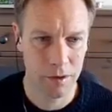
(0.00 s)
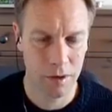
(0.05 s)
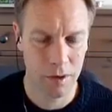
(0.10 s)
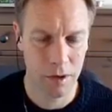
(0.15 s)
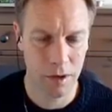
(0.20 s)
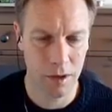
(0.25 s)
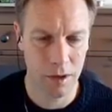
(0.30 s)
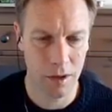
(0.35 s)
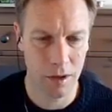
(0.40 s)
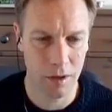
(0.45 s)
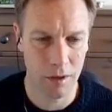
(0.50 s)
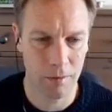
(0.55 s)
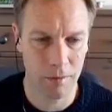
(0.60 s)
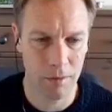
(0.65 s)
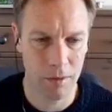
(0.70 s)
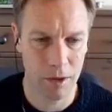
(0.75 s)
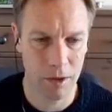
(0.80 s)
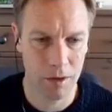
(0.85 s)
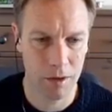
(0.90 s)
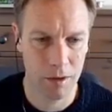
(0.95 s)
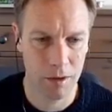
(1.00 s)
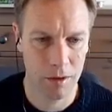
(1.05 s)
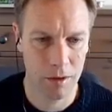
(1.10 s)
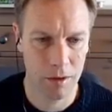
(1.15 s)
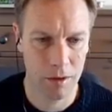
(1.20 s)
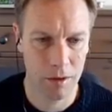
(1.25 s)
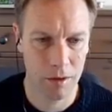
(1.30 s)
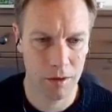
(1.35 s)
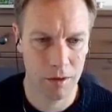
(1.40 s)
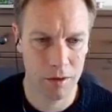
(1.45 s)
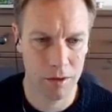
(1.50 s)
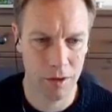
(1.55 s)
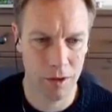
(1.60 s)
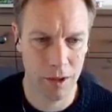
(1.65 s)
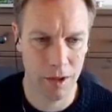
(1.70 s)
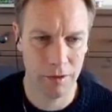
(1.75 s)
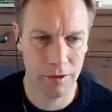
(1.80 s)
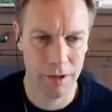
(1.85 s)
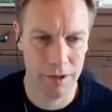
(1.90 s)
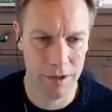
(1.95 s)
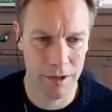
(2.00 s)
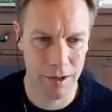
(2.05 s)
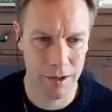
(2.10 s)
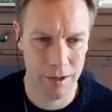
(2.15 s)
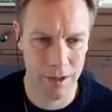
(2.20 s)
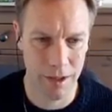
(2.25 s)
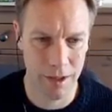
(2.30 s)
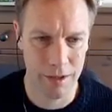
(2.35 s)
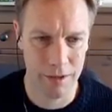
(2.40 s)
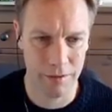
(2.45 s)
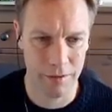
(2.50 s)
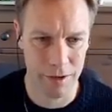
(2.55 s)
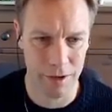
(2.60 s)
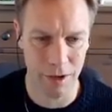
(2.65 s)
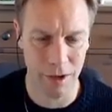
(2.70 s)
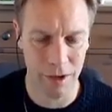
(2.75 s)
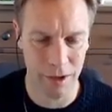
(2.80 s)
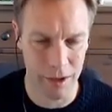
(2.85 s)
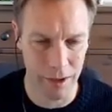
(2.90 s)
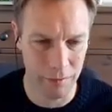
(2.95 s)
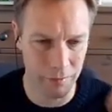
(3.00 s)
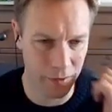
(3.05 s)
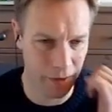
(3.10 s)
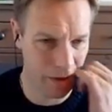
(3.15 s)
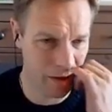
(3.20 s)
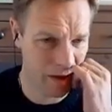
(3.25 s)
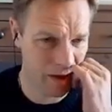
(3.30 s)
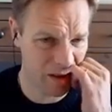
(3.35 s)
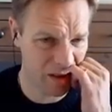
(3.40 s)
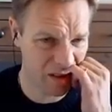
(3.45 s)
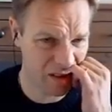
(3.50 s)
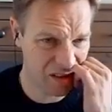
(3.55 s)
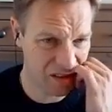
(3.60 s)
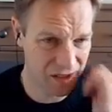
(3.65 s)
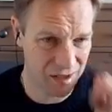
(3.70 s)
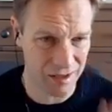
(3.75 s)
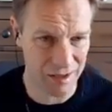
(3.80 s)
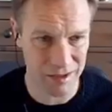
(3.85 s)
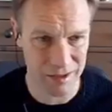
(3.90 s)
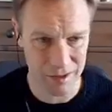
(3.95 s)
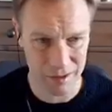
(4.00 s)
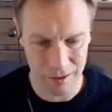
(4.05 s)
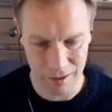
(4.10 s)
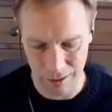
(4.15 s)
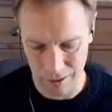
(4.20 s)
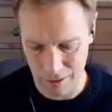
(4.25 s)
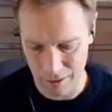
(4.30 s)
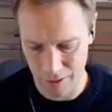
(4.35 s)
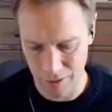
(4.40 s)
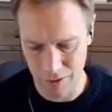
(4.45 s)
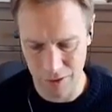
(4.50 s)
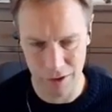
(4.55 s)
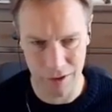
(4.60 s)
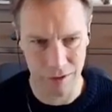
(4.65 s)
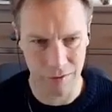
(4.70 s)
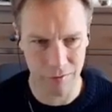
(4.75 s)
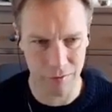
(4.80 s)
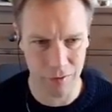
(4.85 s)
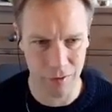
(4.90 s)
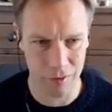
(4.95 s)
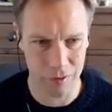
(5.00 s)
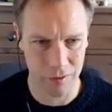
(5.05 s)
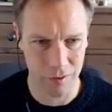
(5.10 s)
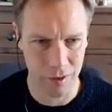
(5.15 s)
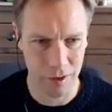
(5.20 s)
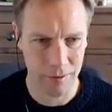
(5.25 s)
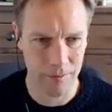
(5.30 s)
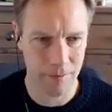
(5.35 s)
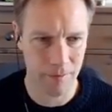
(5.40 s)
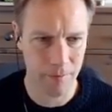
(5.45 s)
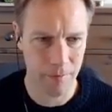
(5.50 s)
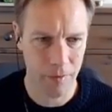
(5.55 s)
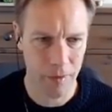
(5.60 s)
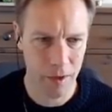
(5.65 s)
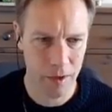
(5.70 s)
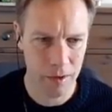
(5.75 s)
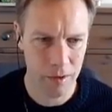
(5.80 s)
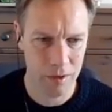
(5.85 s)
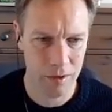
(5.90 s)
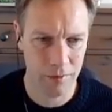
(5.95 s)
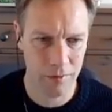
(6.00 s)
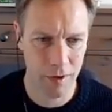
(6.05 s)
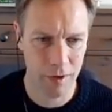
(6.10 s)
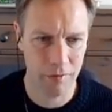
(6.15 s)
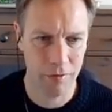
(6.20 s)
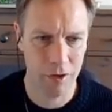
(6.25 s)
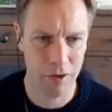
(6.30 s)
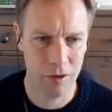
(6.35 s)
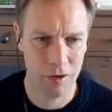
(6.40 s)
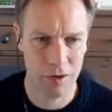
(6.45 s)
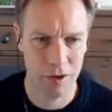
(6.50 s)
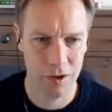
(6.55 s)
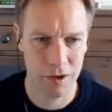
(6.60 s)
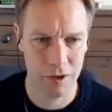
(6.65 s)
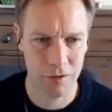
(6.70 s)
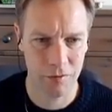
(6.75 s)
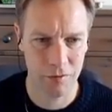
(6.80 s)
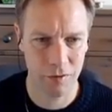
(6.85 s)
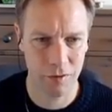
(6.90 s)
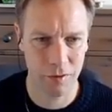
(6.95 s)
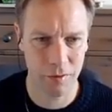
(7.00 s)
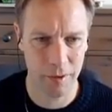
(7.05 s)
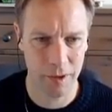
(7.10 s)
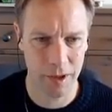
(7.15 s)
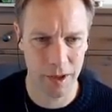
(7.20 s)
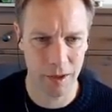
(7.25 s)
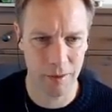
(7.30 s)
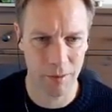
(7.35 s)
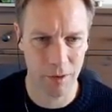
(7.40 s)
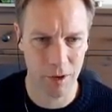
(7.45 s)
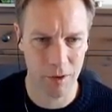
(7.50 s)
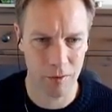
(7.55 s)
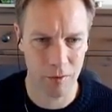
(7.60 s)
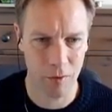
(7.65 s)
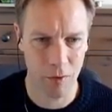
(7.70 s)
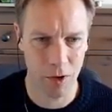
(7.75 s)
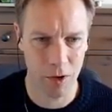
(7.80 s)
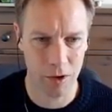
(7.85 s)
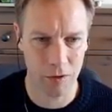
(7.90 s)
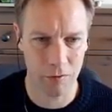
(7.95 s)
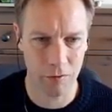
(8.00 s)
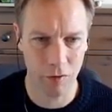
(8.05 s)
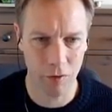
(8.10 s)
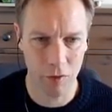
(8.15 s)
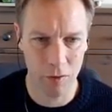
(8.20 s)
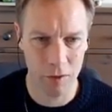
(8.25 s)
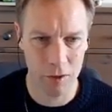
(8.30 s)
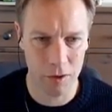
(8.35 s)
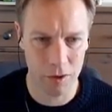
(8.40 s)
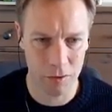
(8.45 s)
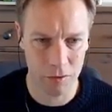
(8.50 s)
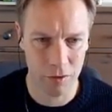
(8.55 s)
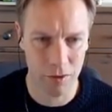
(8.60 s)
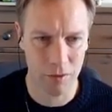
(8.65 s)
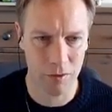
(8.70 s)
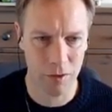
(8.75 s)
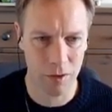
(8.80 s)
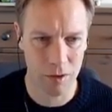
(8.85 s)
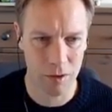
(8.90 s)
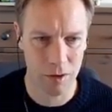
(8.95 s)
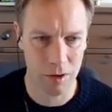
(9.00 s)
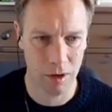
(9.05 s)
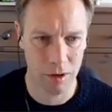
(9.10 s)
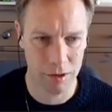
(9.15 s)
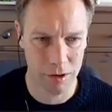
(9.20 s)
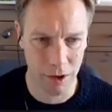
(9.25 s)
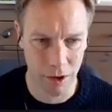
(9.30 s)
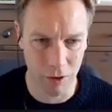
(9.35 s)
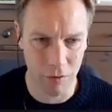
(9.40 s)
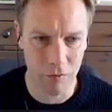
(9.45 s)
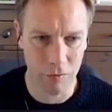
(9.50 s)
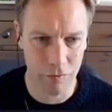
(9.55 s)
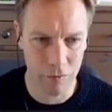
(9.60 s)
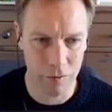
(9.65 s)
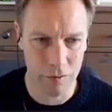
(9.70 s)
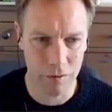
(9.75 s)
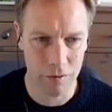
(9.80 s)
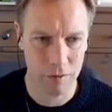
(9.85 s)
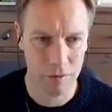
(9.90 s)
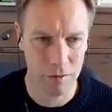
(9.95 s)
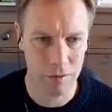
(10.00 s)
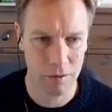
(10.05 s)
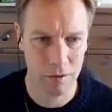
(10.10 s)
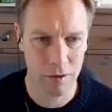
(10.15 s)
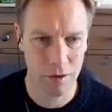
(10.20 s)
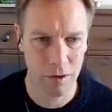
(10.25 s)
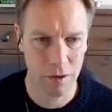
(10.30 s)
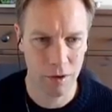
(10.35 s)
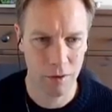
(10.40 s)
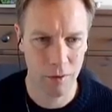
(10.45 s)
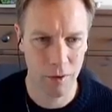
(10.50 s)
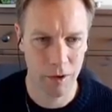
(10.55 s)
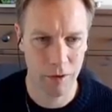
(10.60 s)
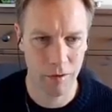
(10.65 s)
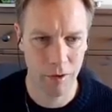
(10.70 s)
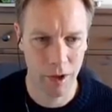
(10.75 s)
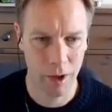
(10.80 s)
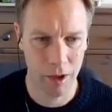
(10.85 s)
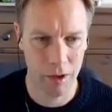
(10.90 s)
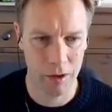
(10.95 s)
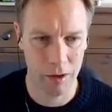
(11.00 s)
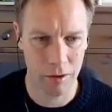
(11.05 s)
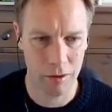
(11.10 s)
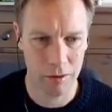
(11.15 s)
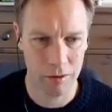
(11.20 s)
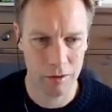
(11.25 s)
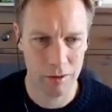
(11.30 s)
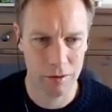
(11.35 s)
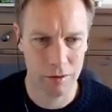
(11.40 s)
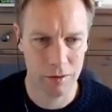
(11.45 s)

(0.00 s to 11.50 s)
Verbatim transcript: um, so now this, this iter is going to give us just uh, U64s, right? So for every U64 that we get by working forward through ourself, we create a node,